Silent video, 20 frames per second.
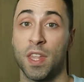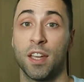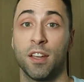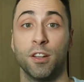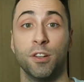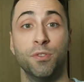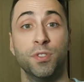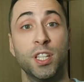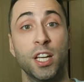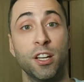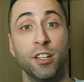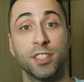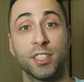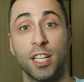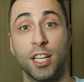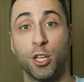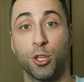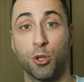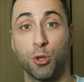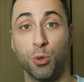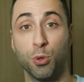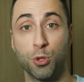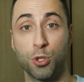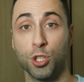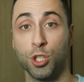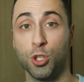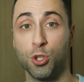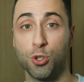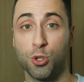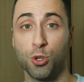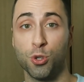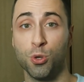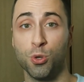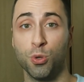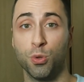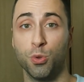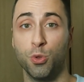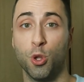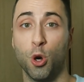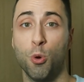If there is a huge
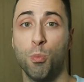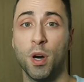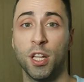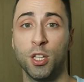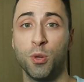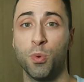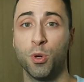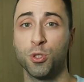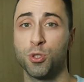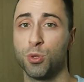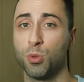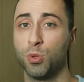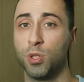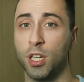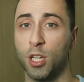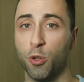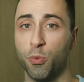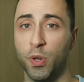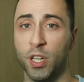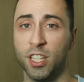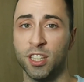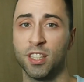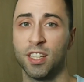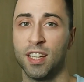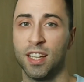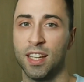issue nobody wants to deal with,